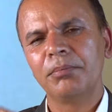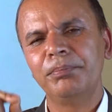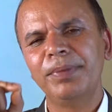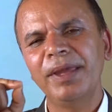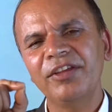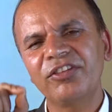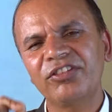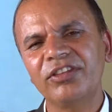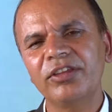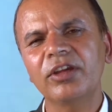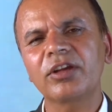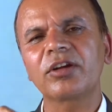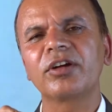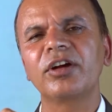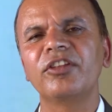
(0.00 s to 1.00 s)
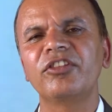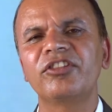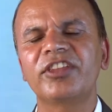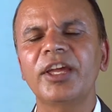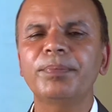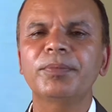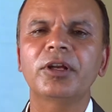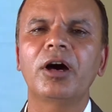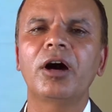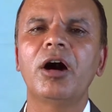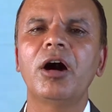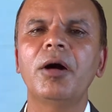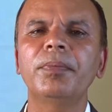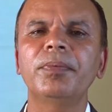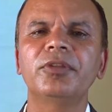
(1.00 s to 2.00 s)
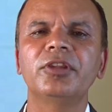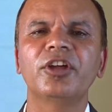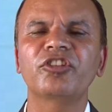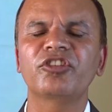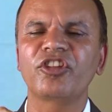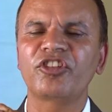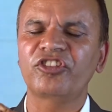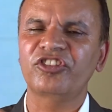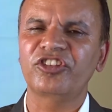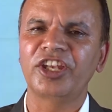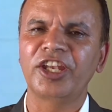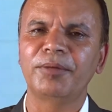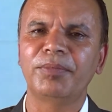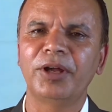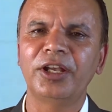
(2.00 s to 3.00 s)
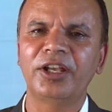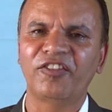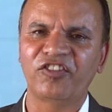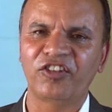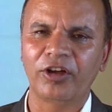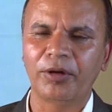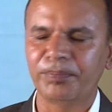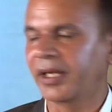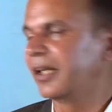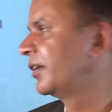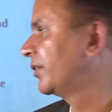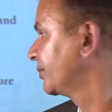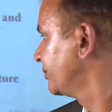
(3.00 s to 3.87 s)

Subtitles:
basic concept of the sustainable development.